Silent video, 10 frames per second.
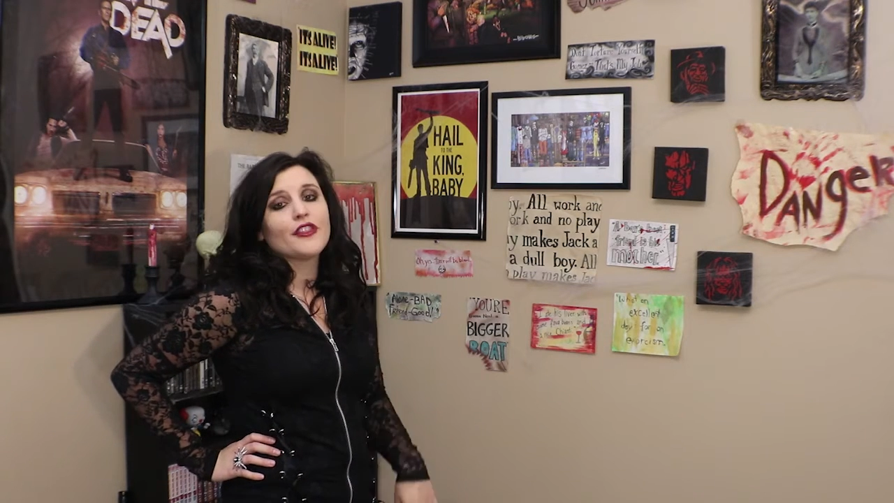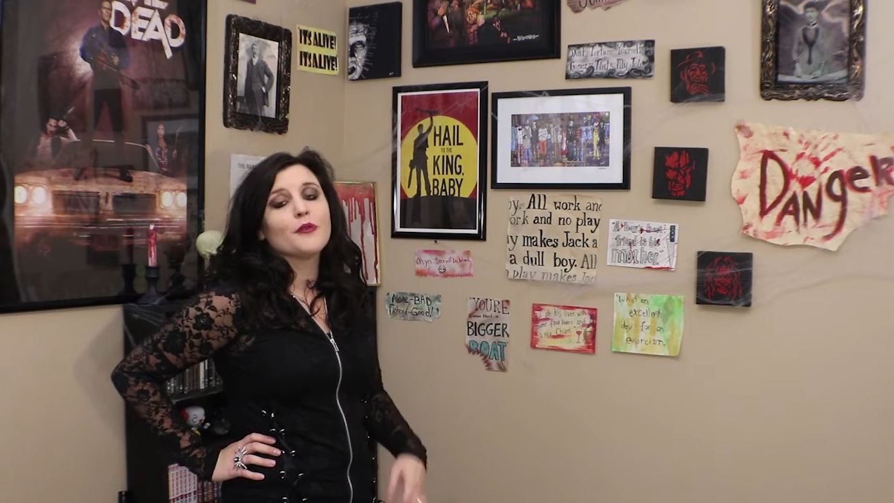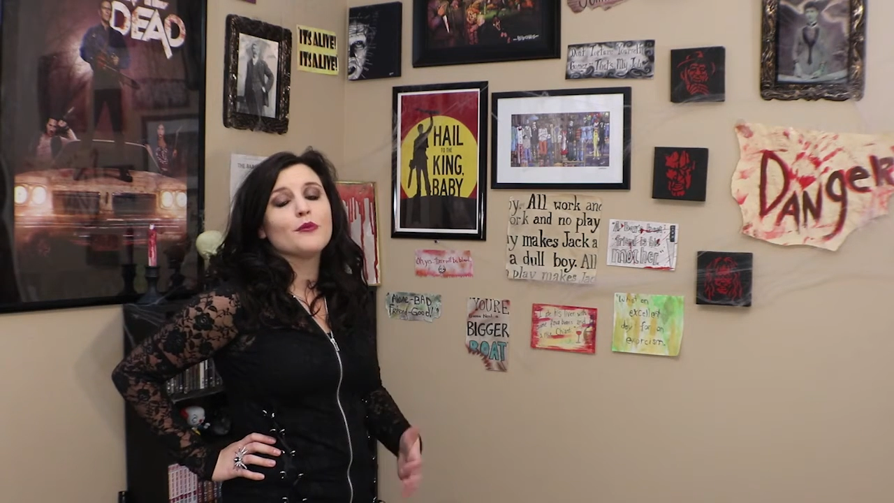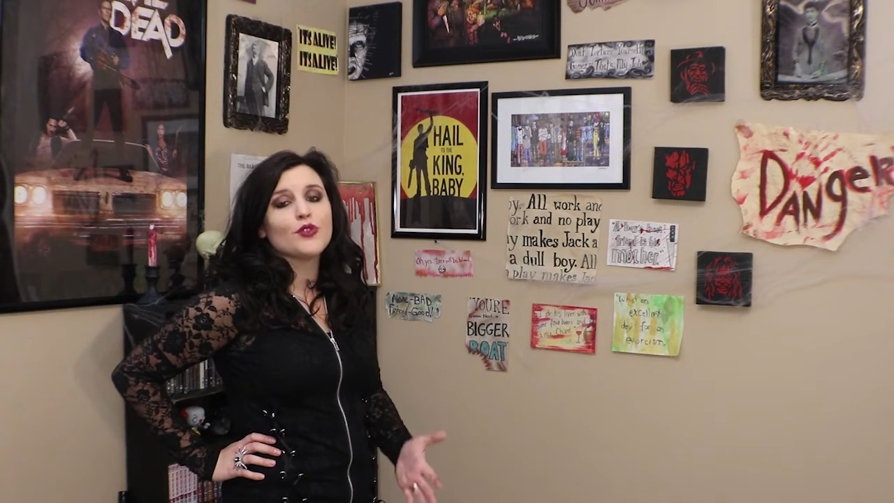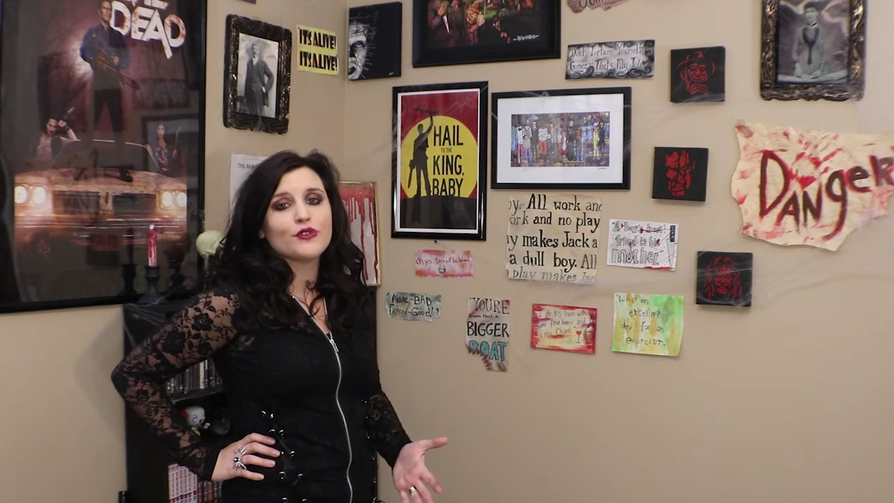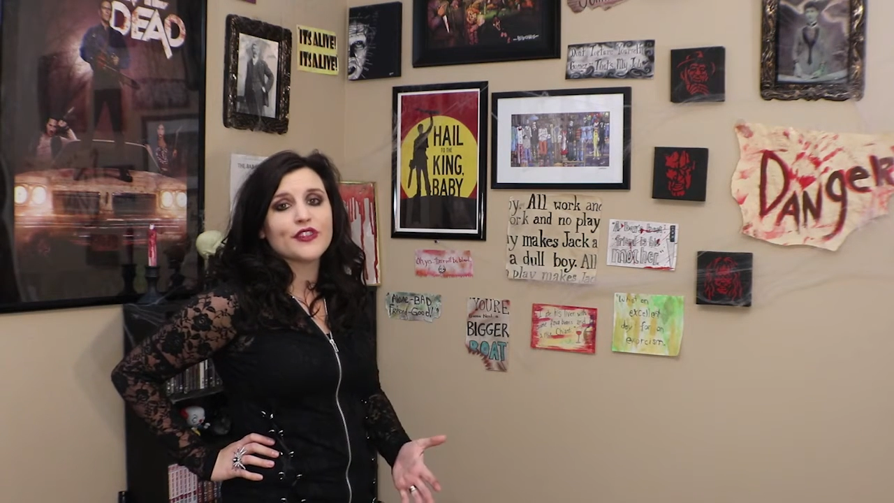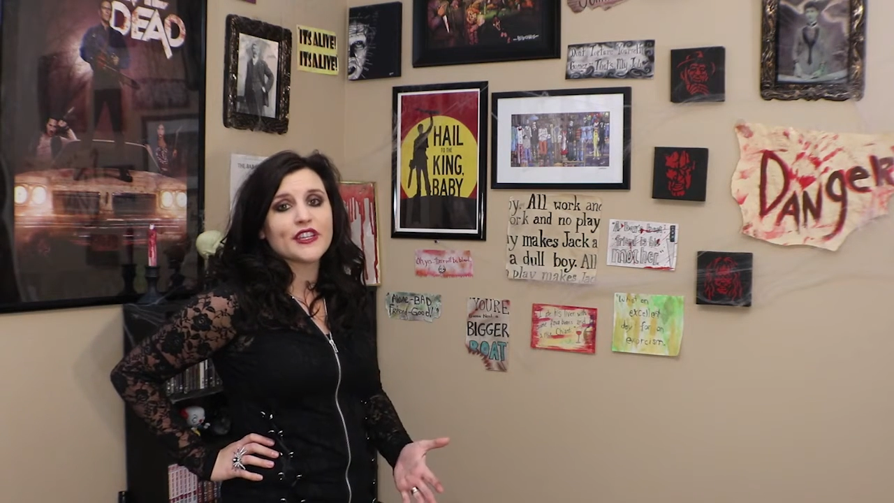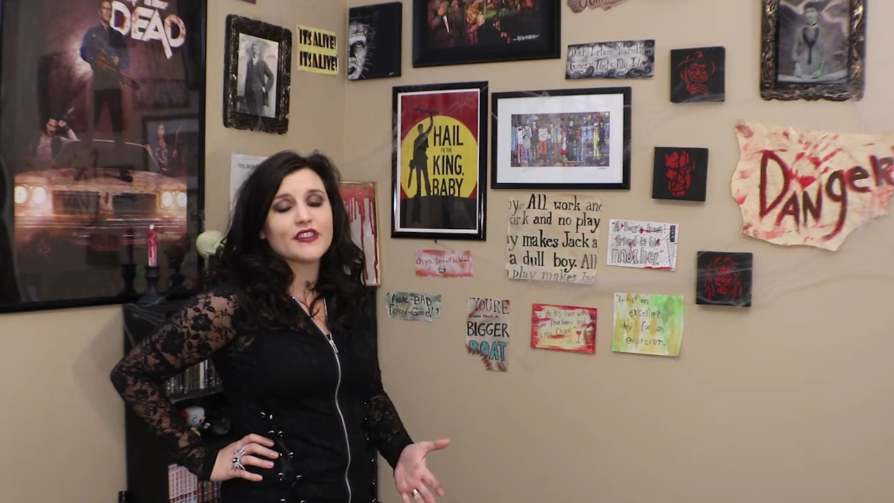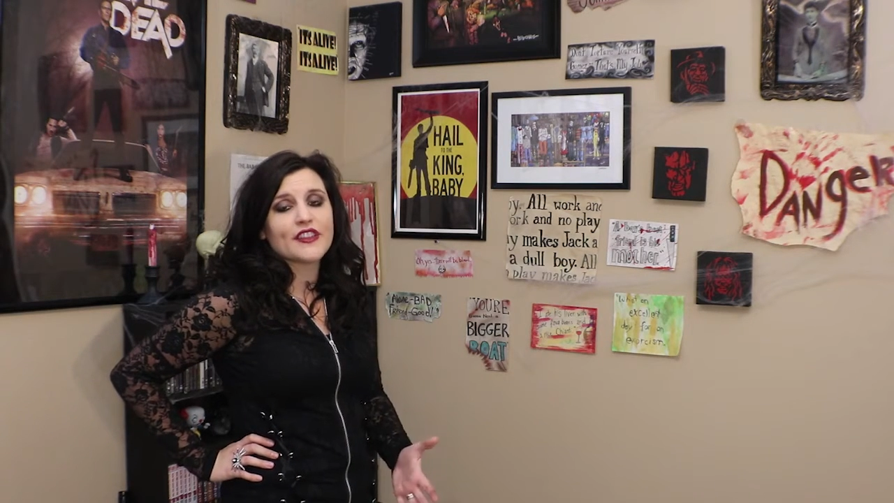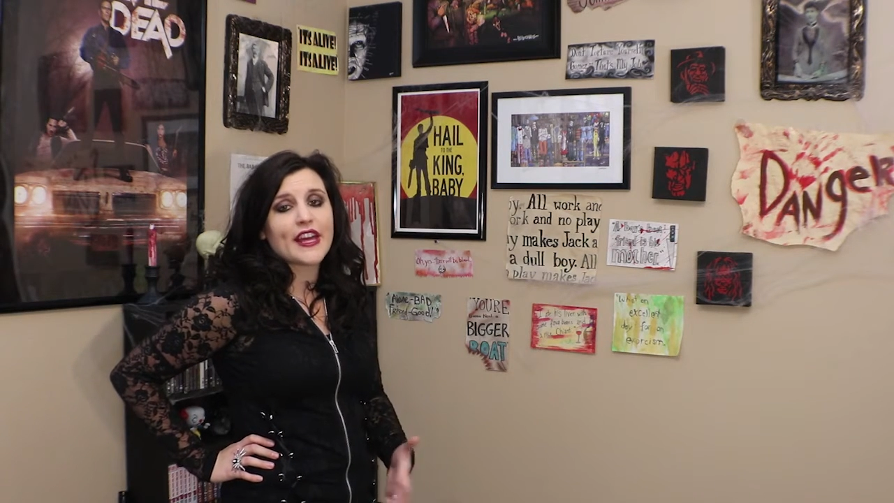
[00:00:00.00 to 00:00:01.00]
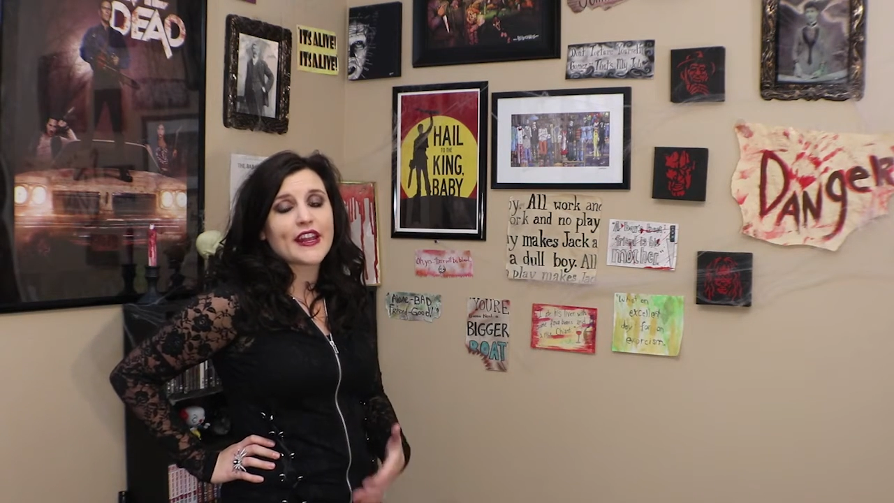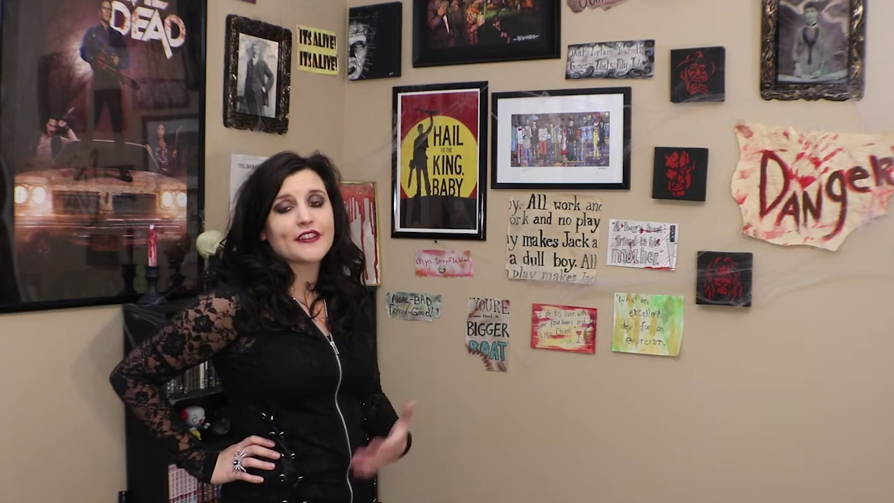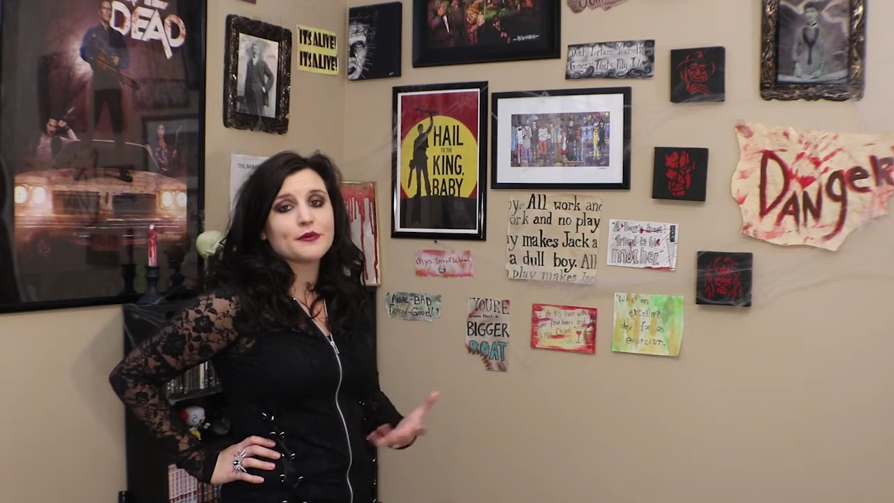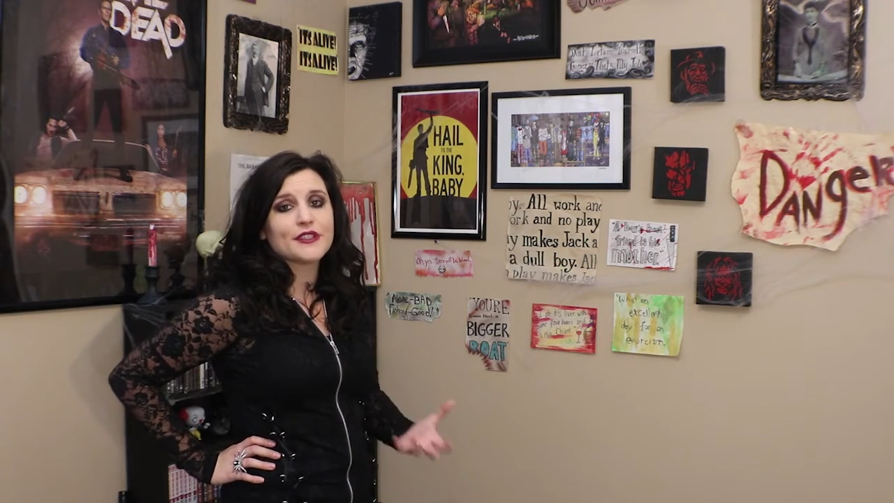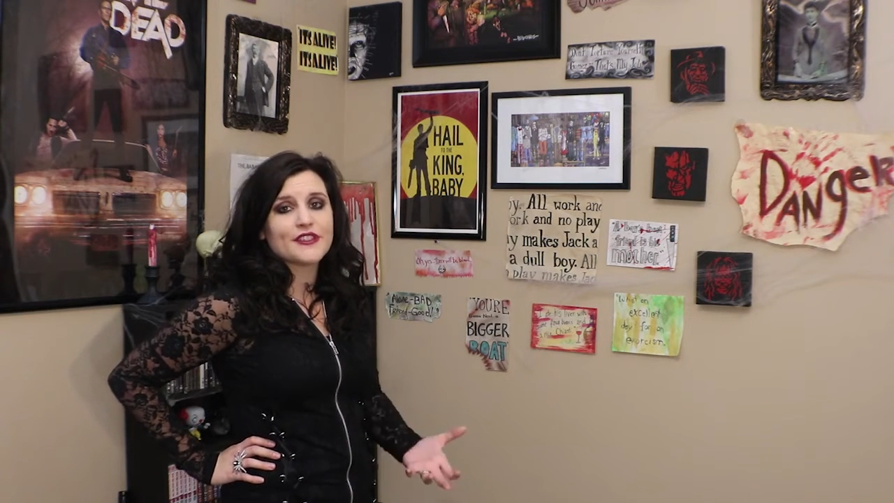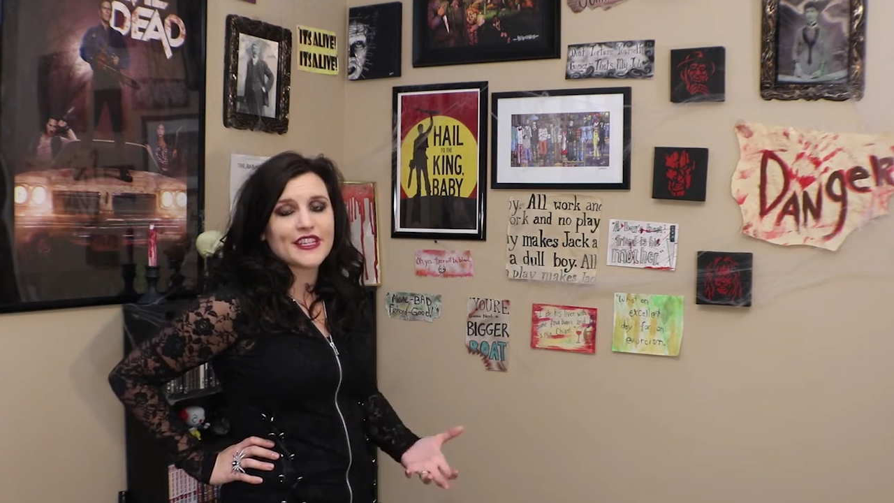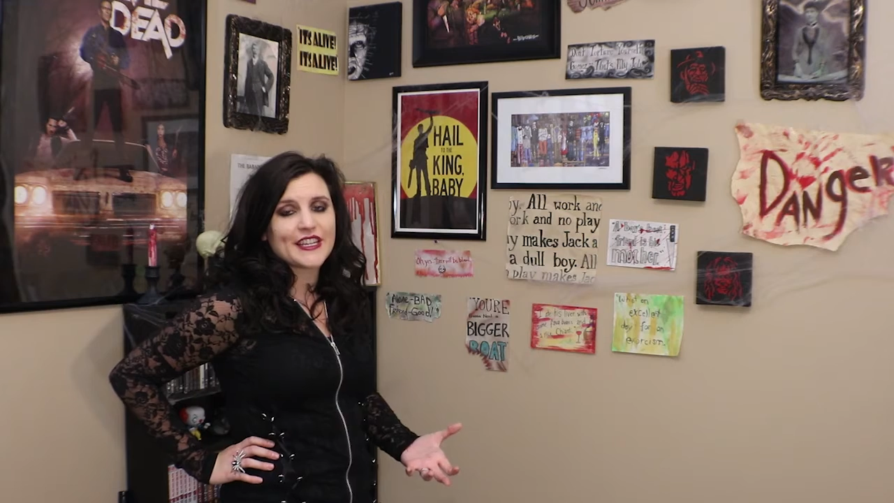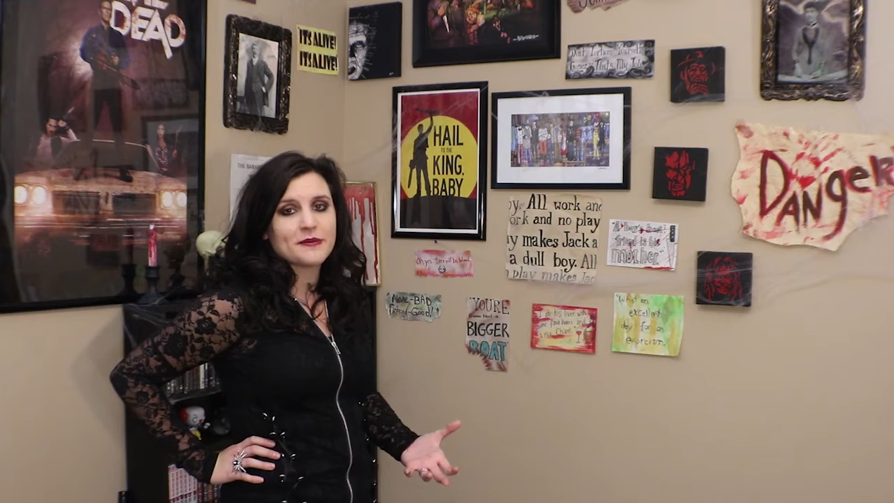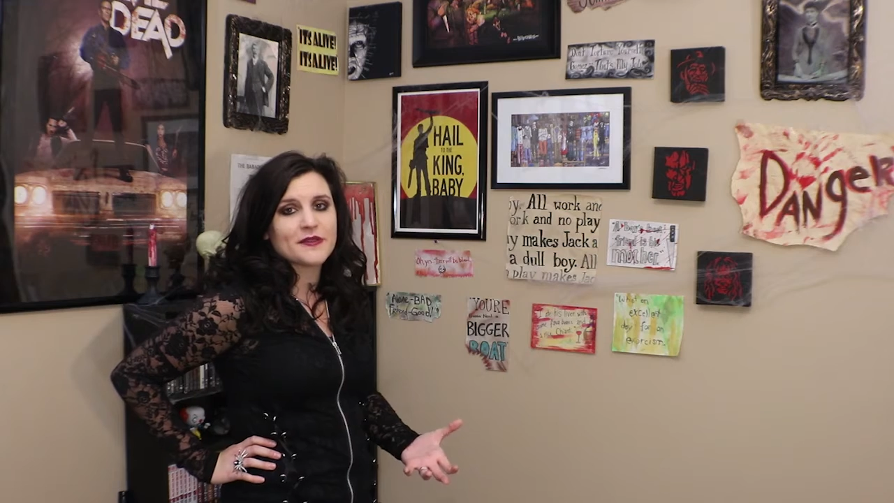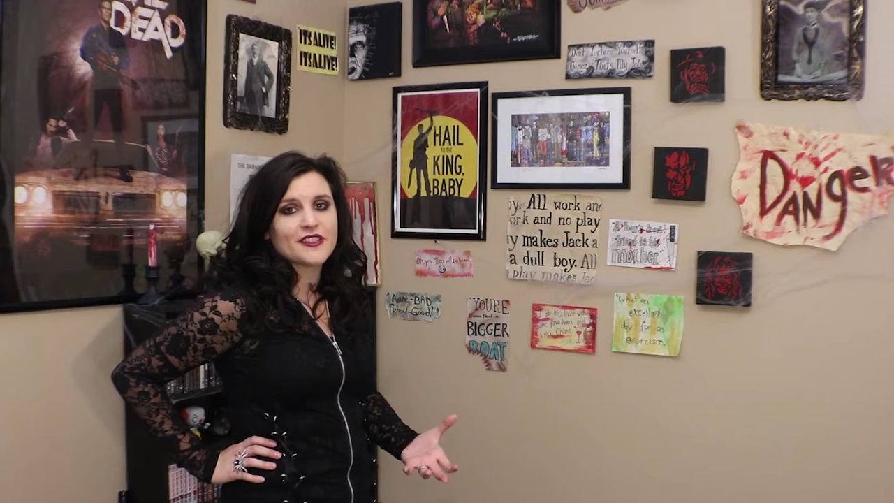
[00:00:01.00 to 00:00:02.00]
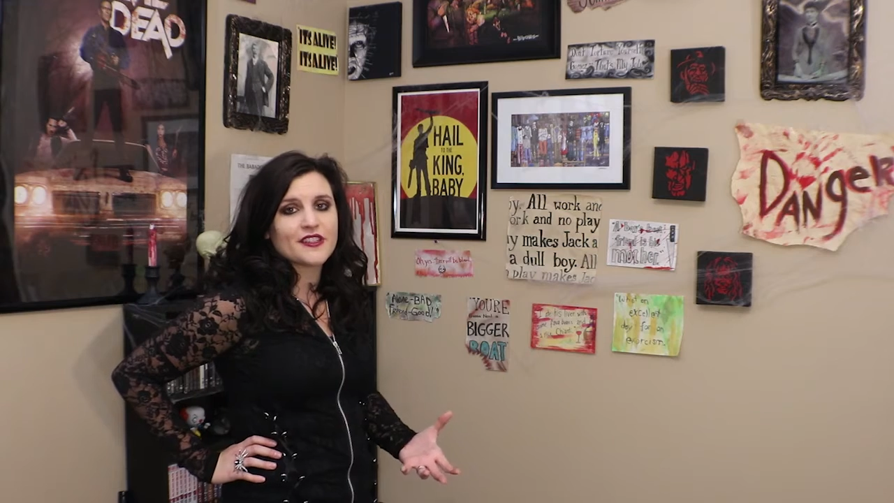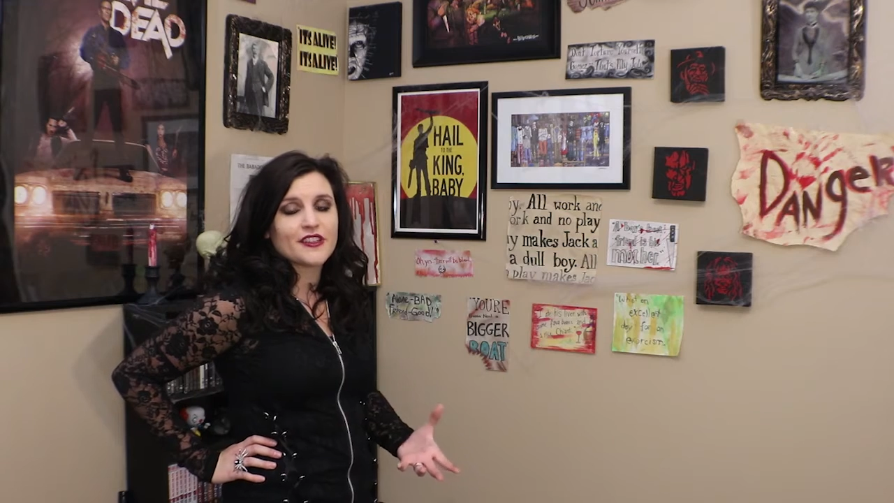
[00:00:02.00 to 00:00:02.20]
the movie that has been deemed